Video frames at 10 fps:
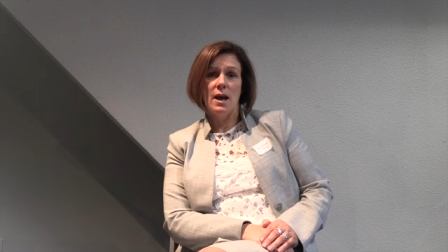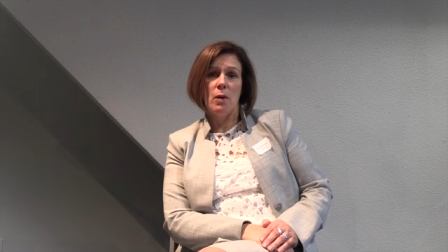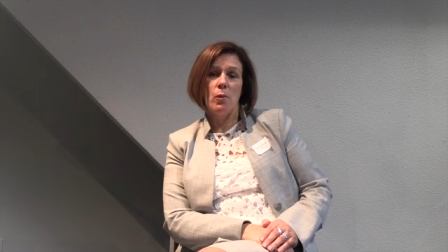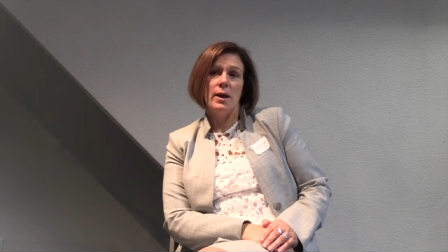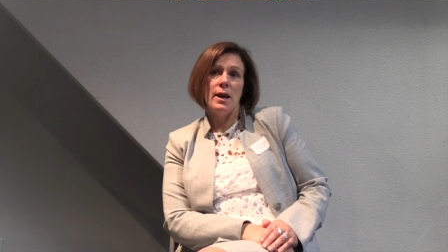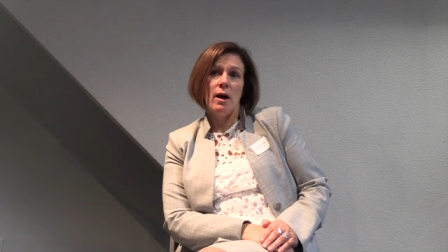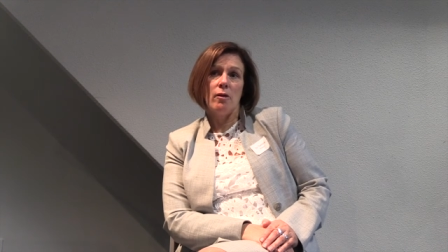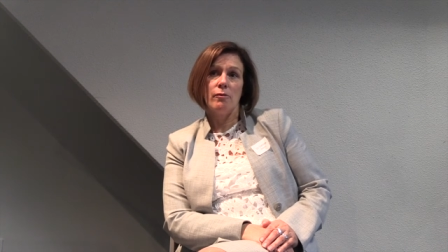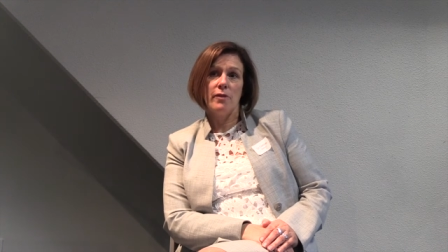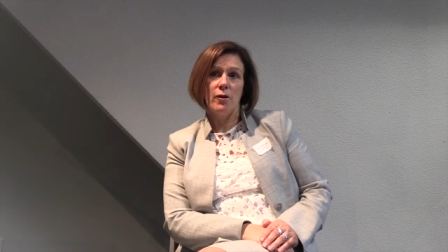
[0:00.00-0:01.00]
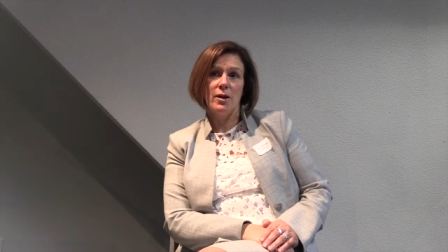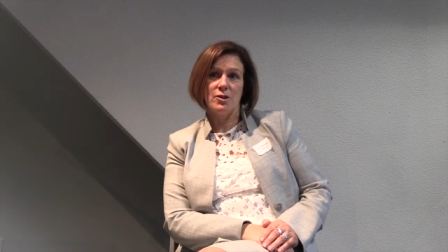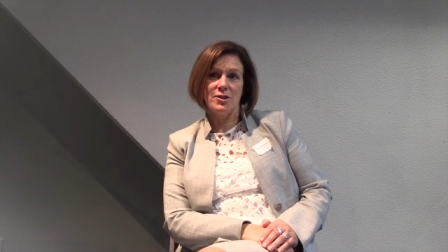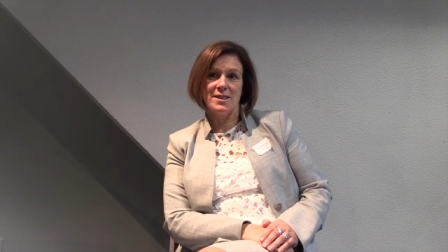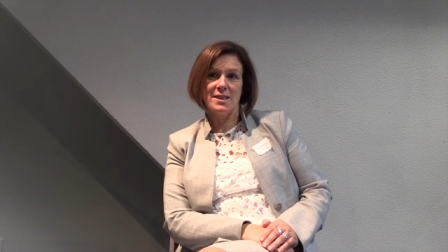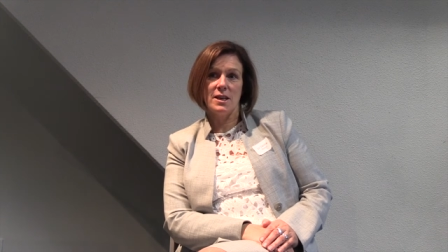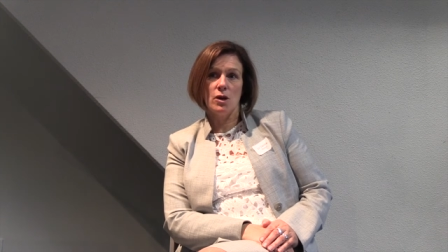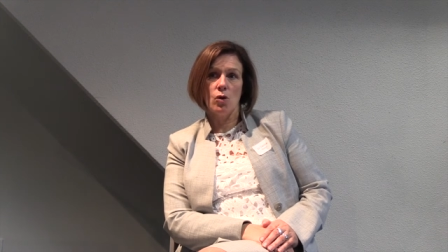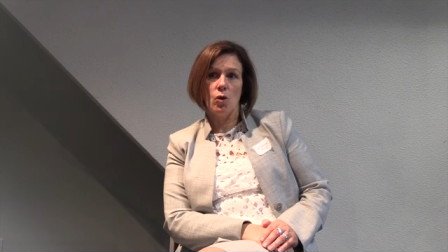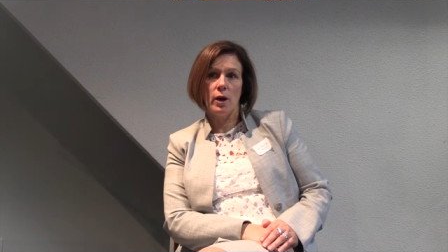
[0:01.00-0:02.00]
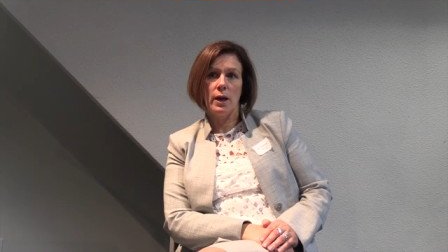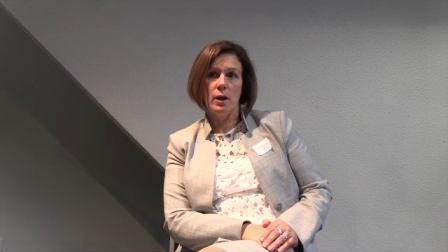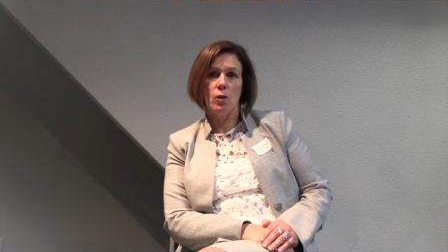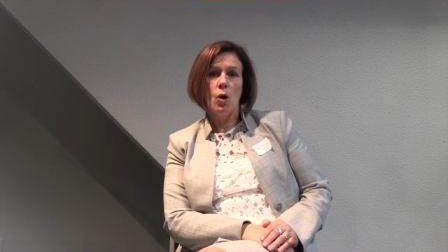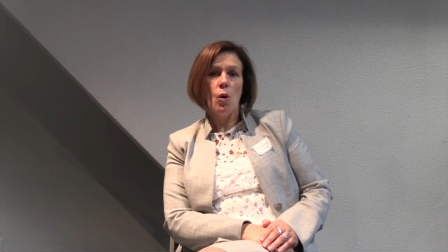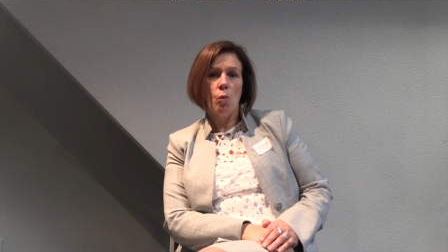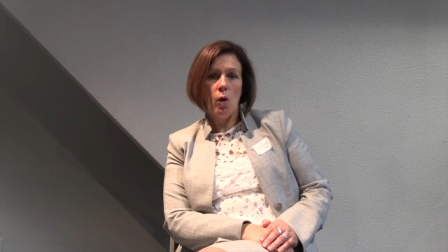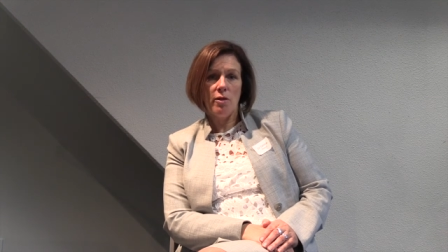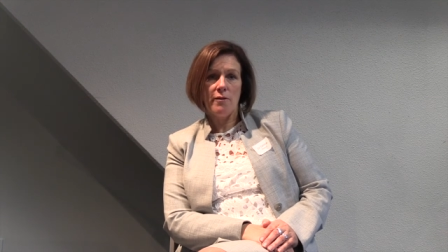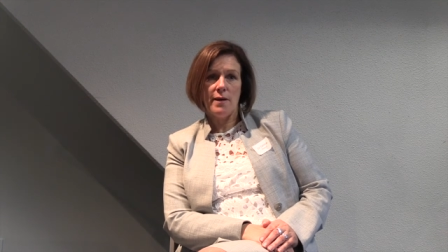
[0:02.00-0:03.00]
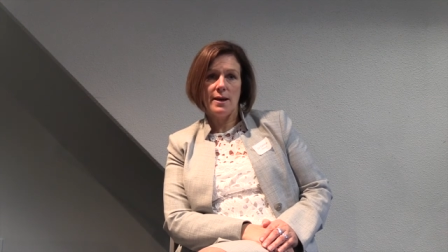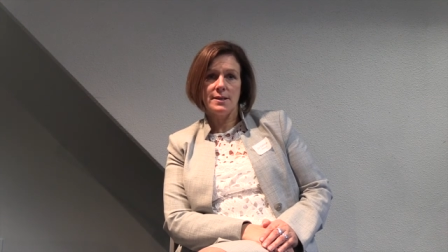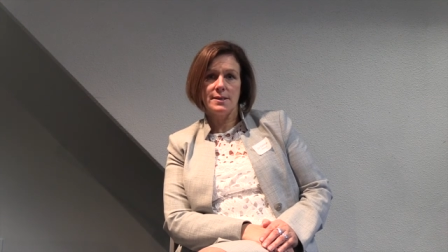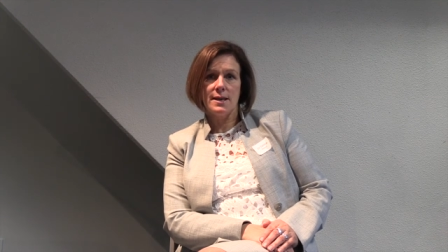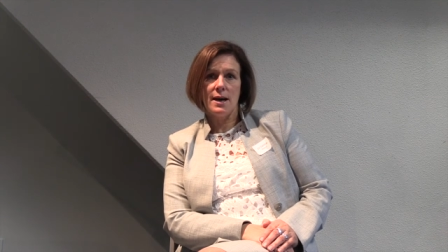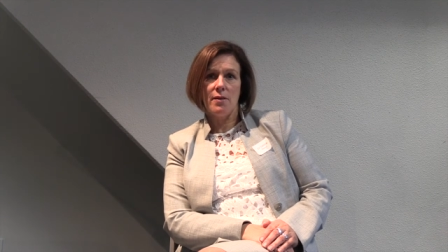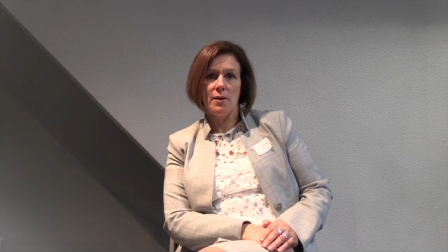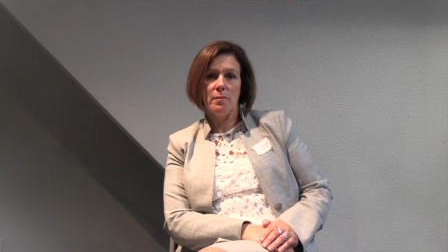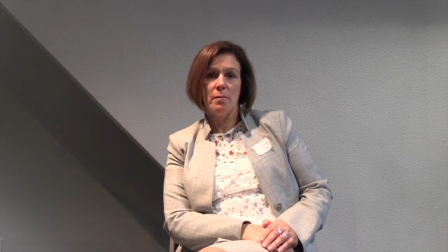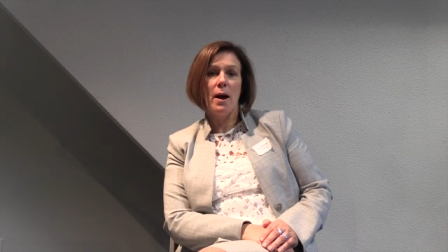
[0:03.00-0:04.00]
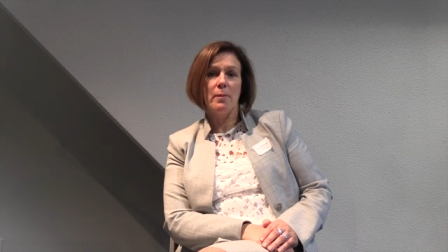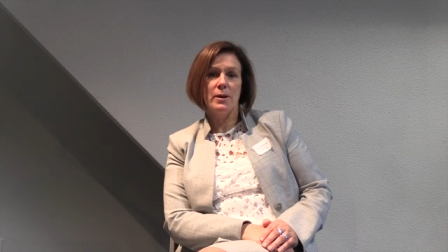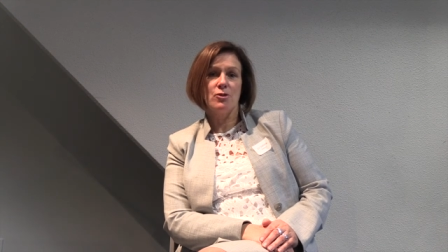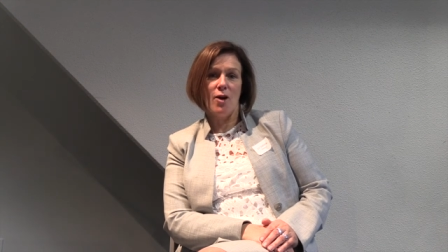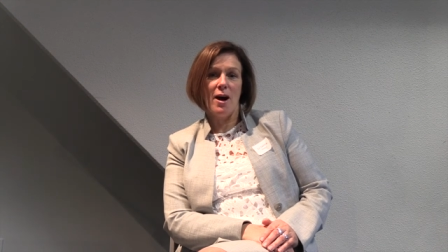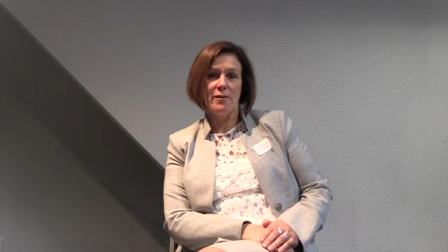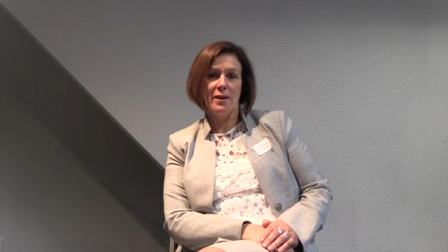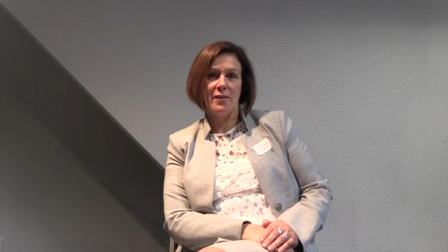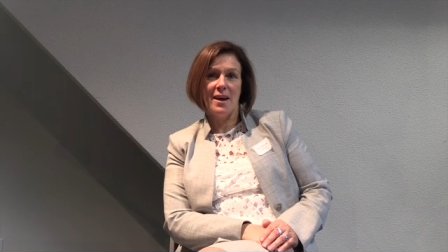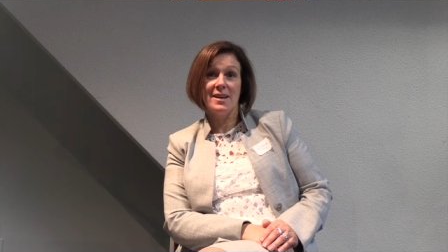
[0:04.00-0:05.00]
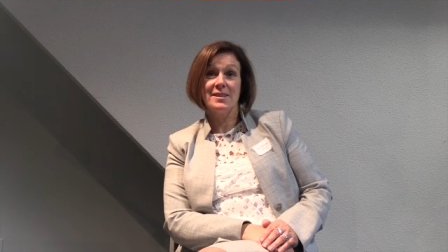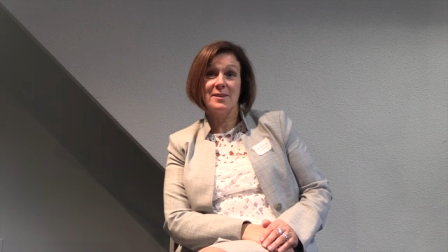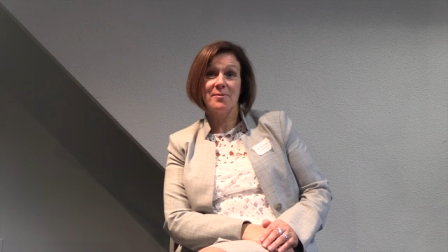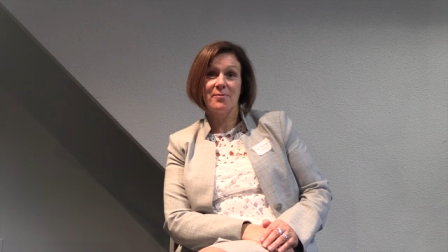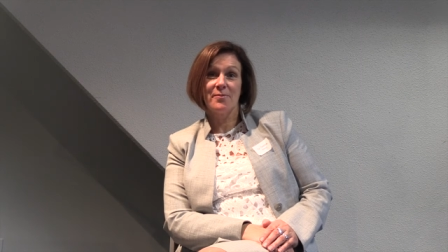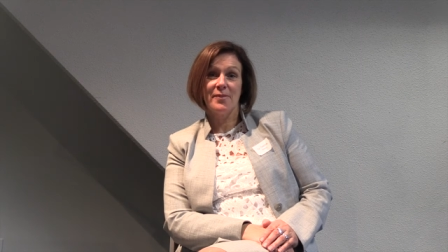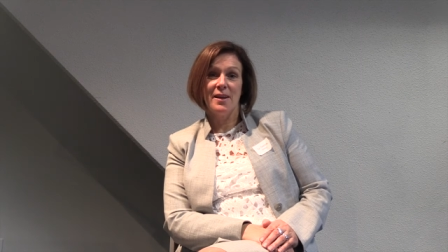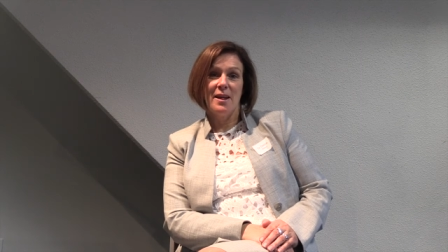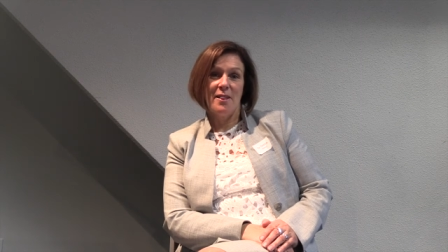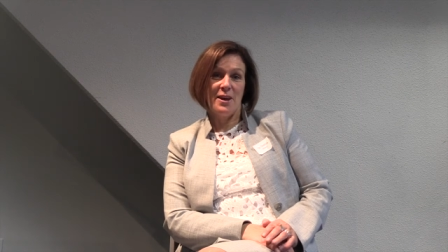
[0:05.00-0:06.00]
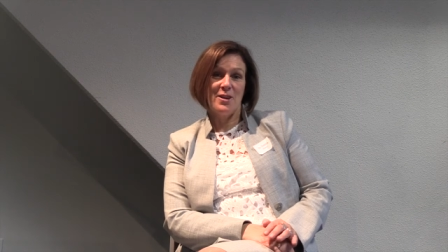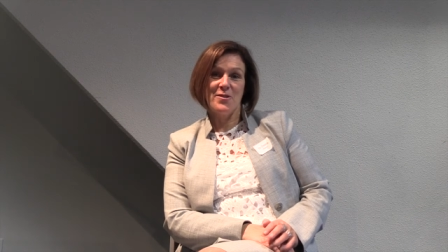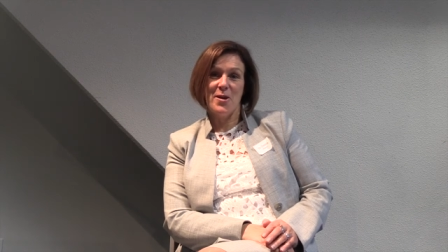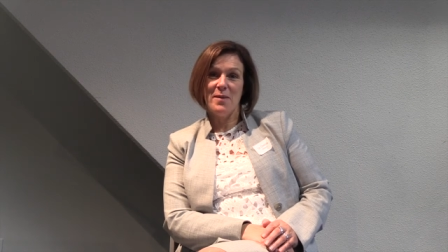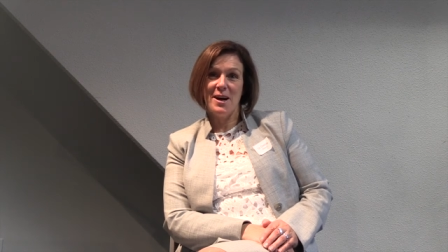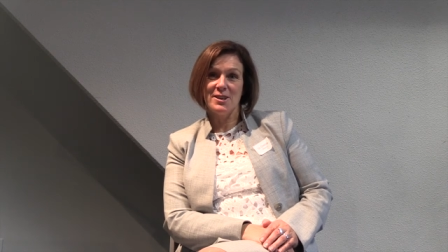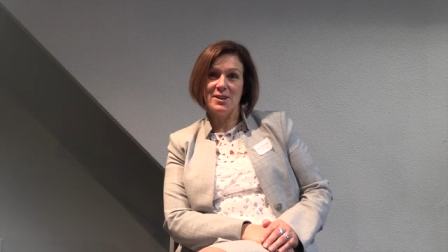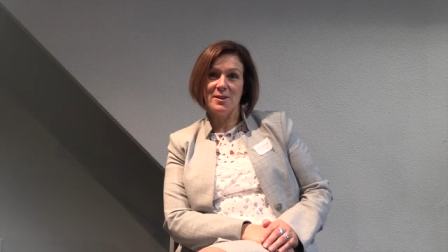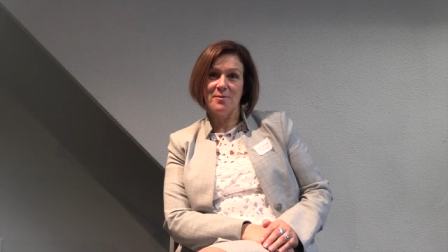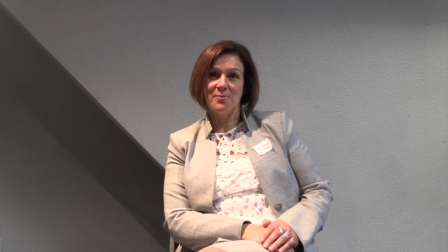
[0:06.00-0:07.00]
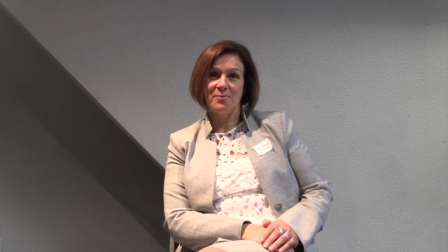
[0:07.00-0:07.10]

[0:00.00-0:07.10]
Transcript: And we're now very interested in looking at what the factors are that might be driving that. Thank you very much.